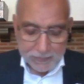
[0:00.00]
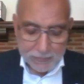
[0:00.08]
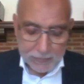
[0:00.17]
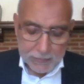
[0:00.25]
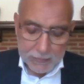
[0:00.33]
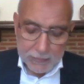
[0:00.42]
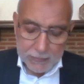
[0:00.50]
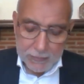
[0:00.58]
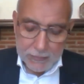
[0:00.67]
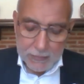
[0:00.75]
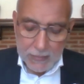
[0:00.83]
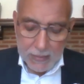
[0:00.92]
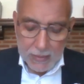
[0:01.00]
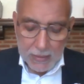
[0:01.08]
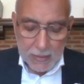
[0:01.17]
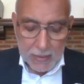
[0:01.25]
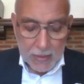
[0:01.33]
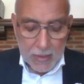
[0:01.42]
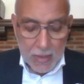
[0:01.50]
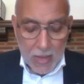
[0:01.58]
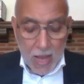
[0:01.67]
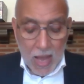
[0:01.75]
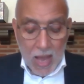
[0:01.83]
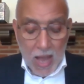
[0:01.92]

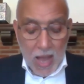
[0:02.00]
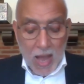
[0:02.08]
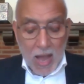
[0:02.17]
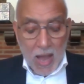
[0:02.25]
No one is speaking in this clip.